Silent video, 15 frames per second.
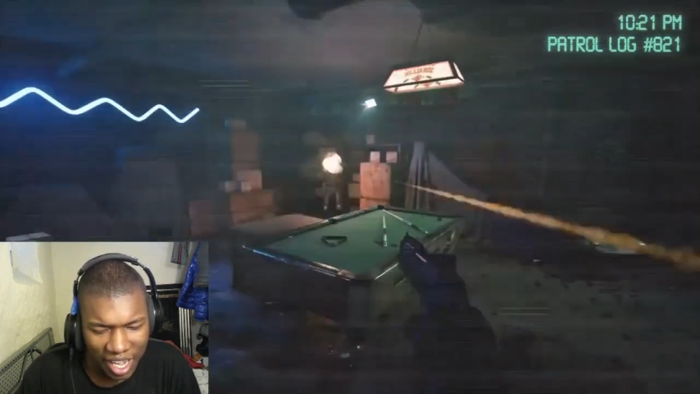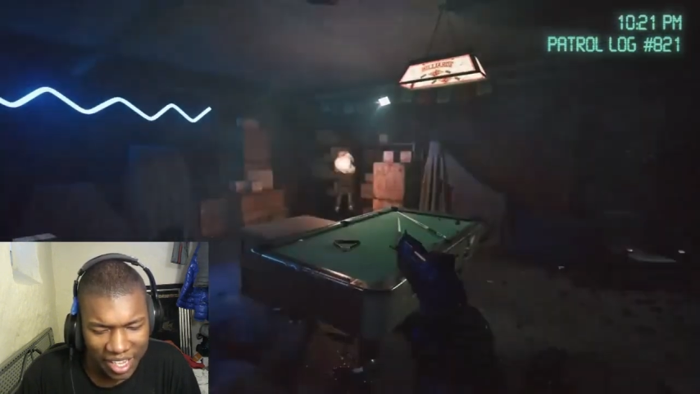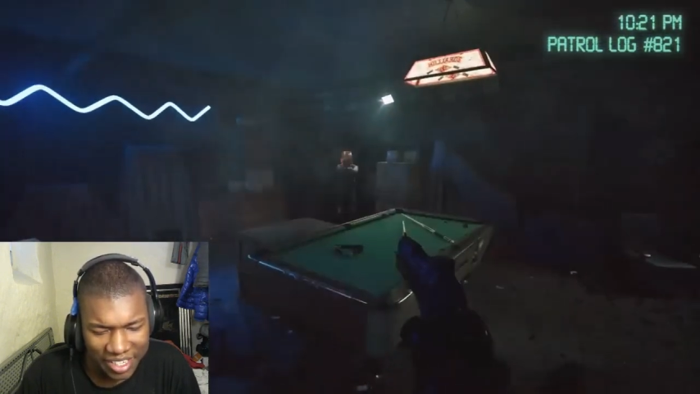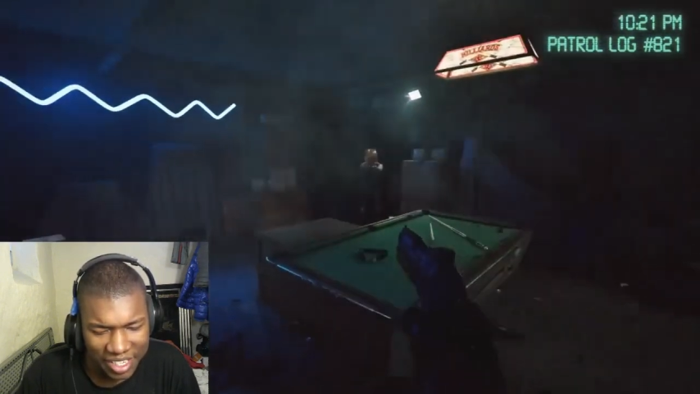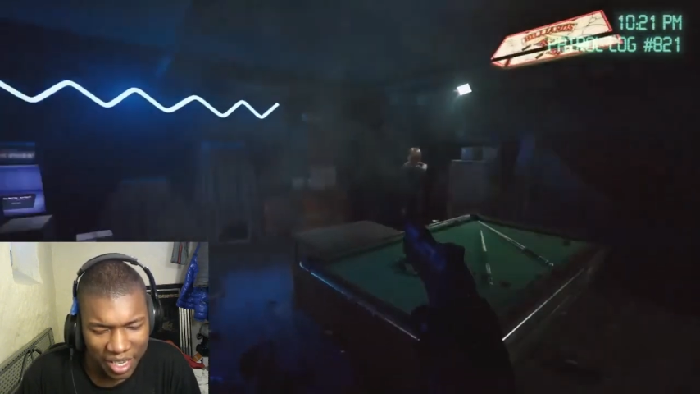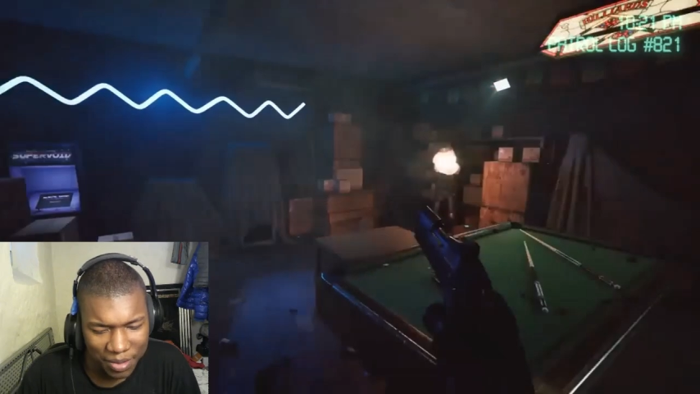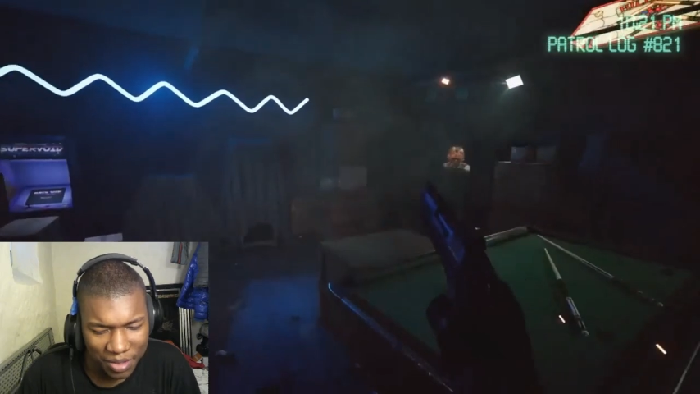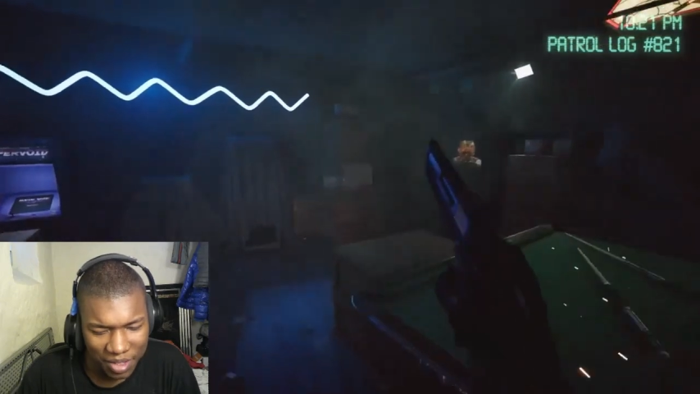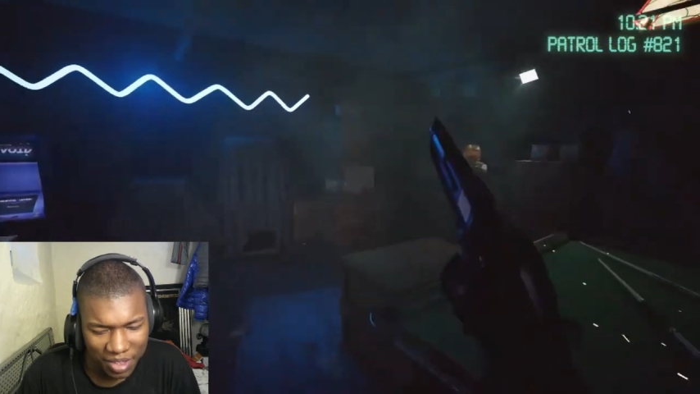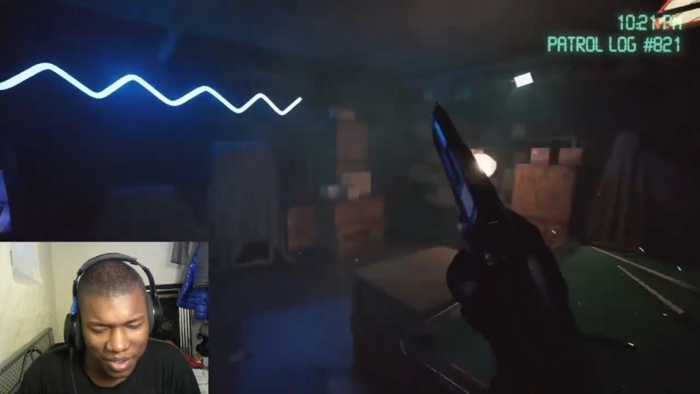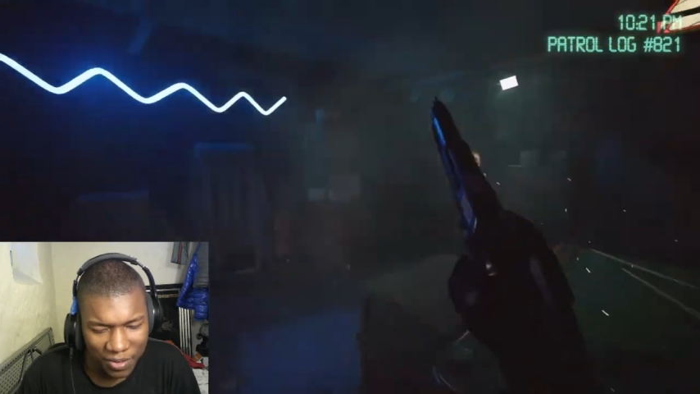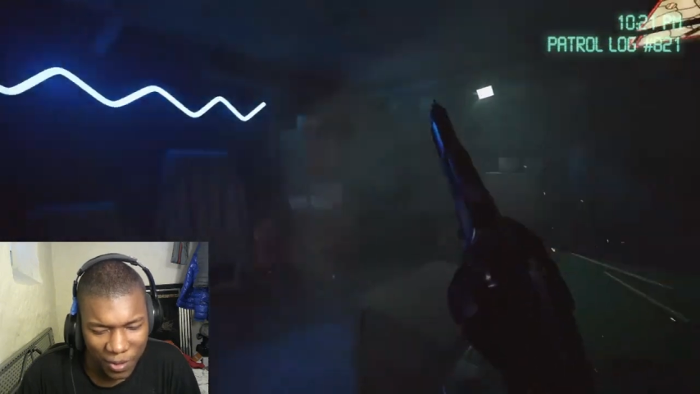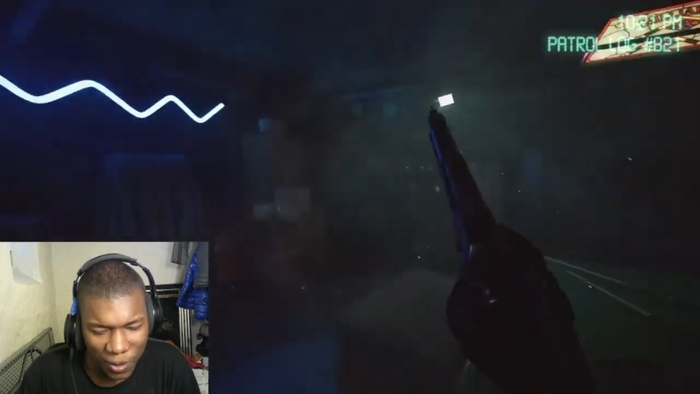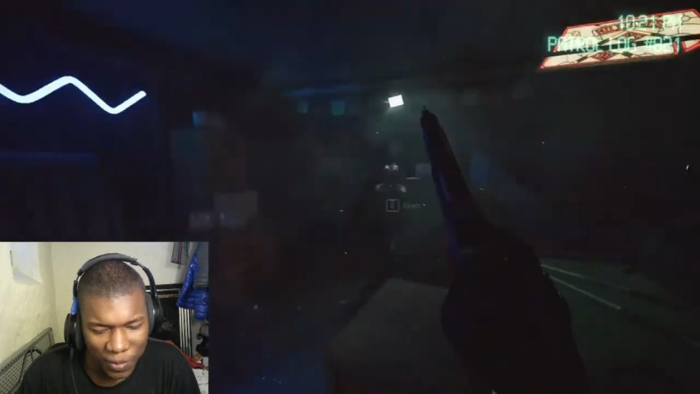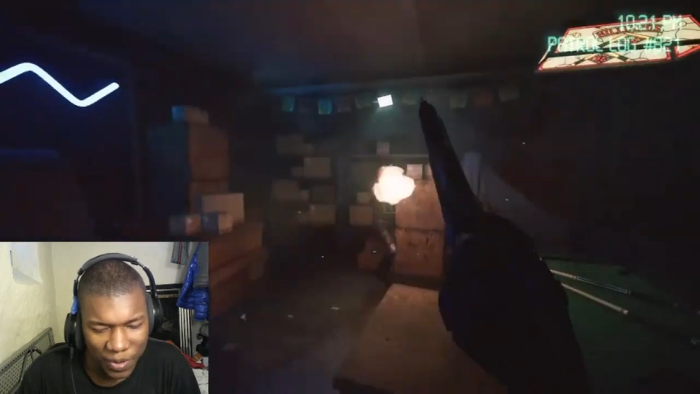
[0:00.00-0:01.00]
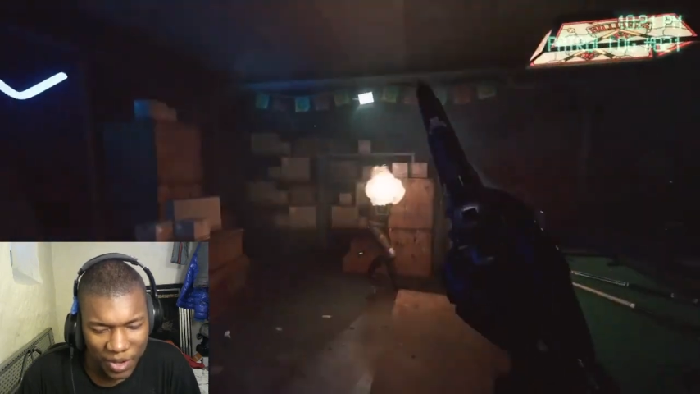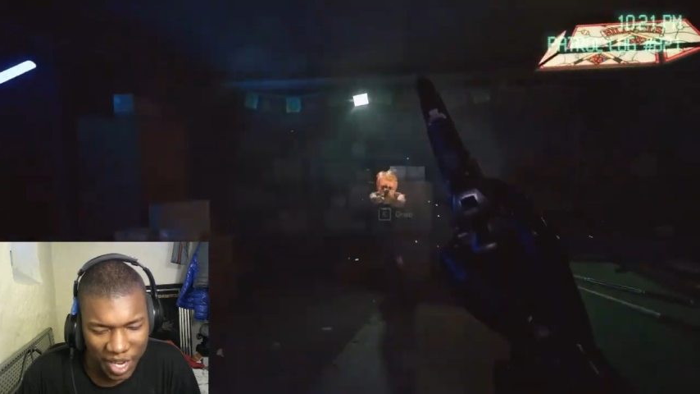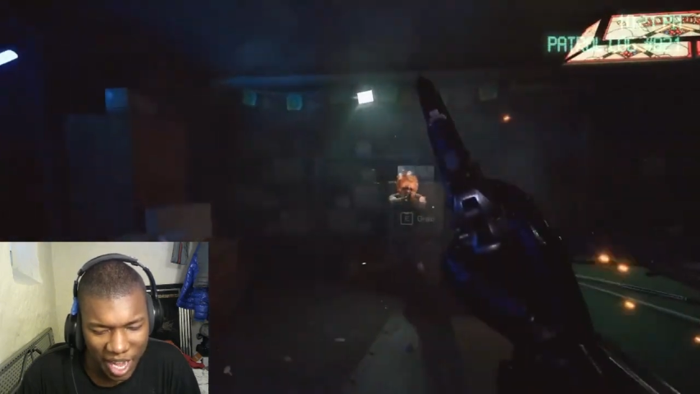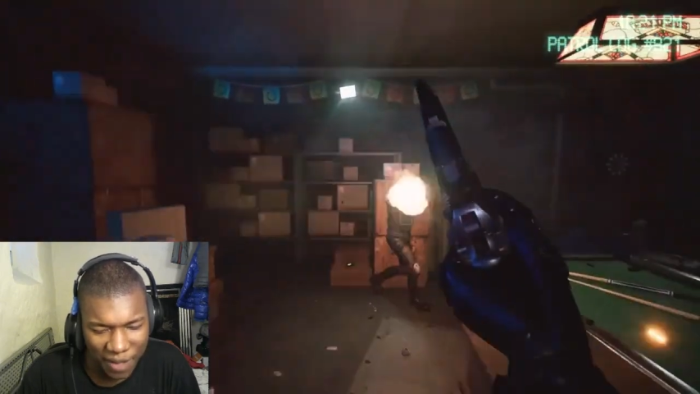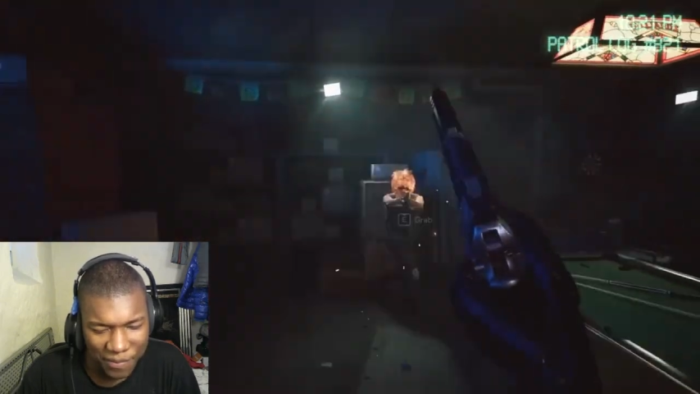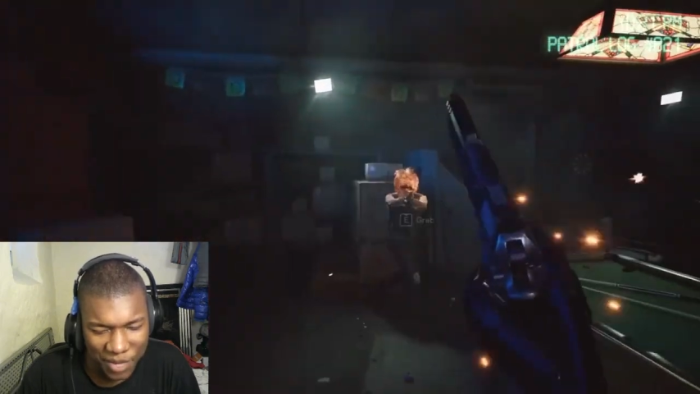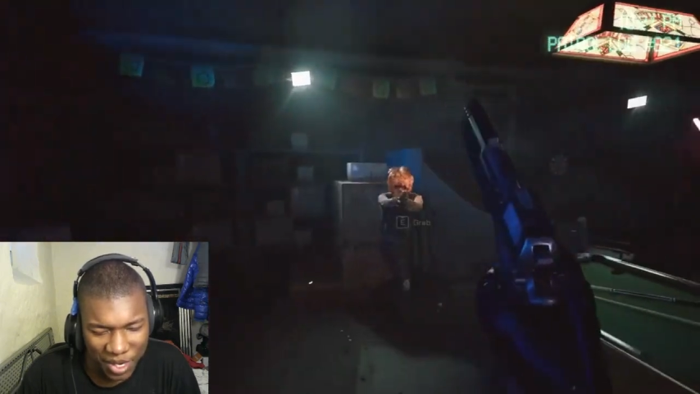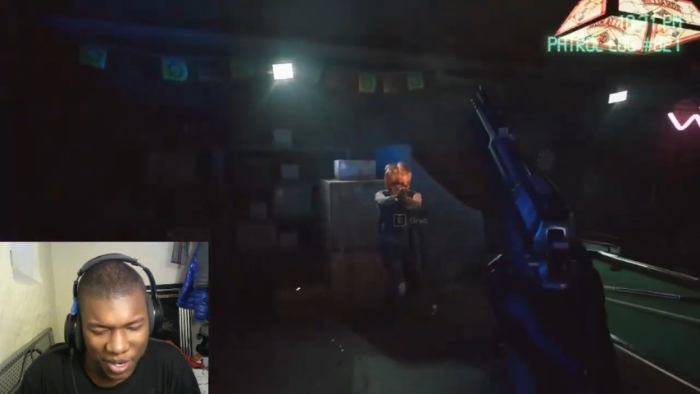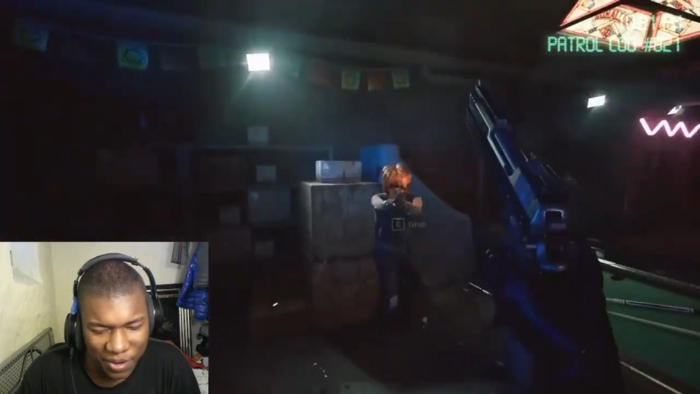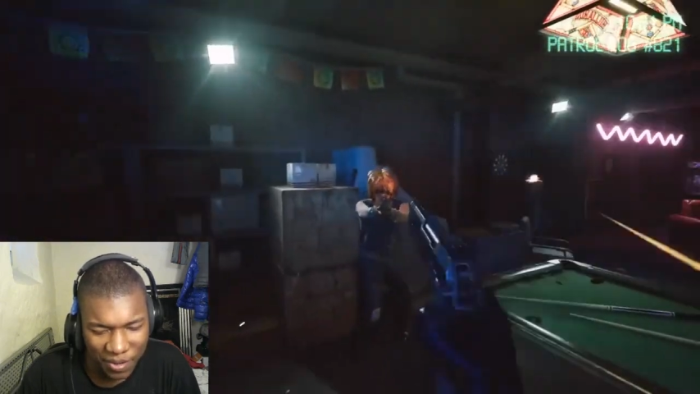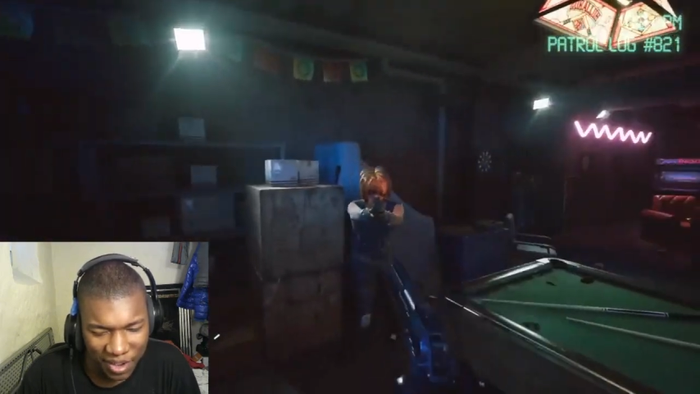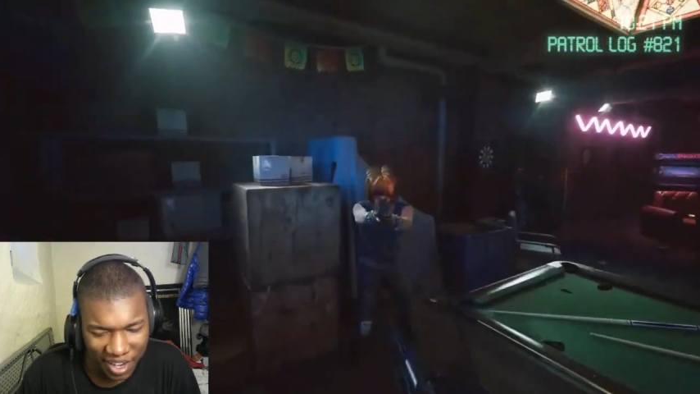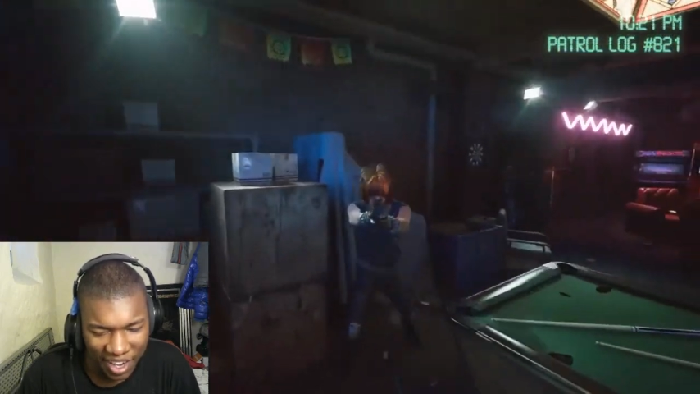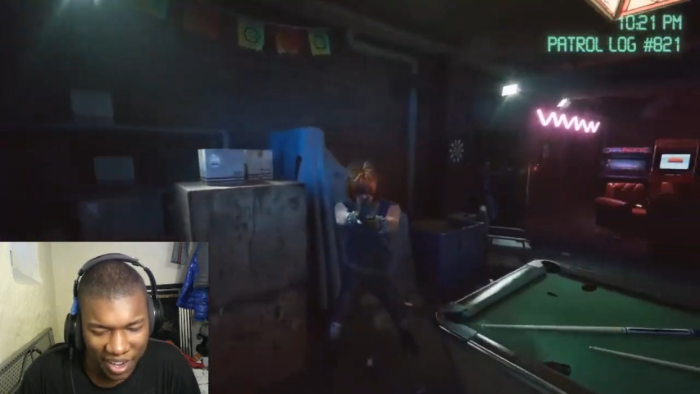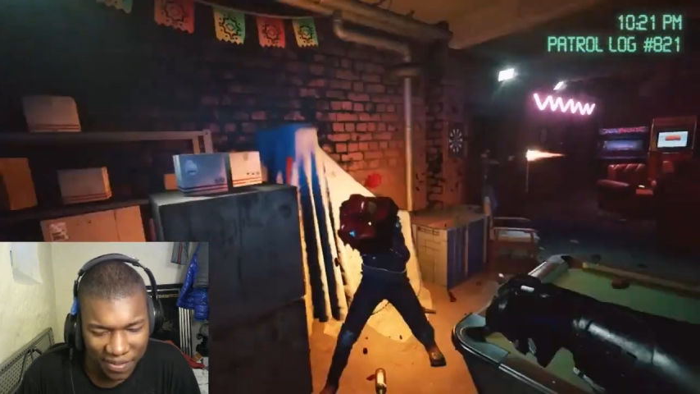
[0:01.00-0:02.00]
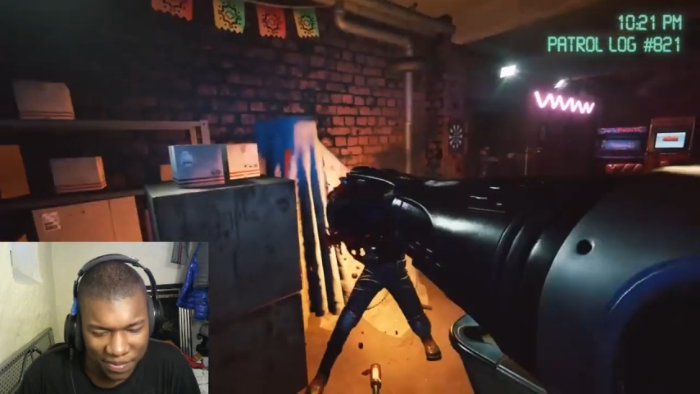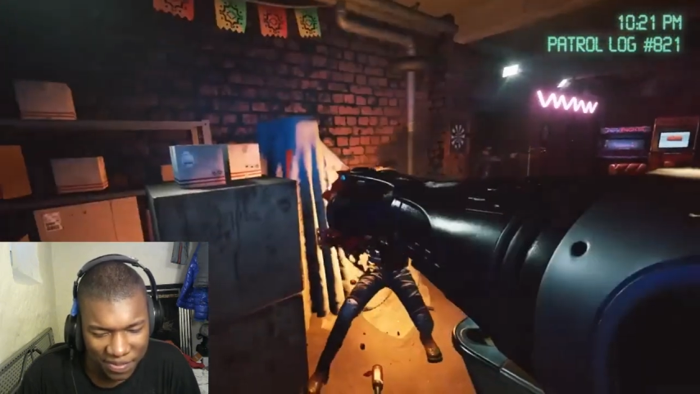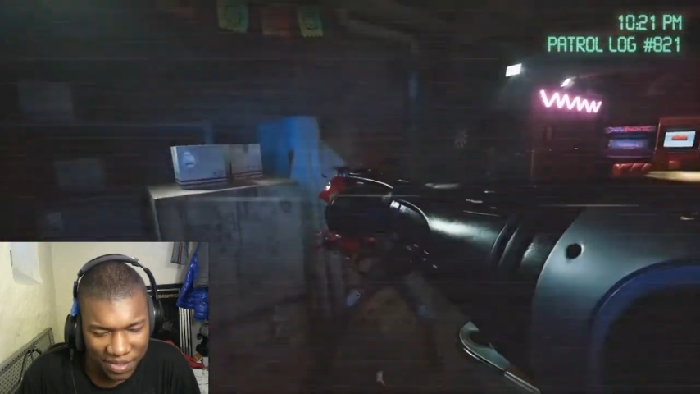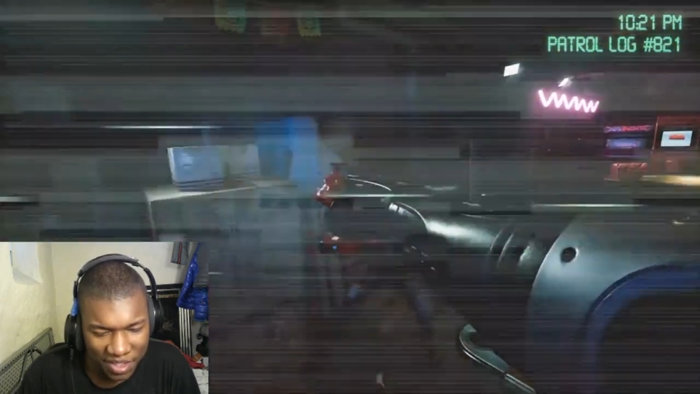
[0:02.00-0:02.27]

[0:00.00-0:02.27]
concept, little RoboCop video game.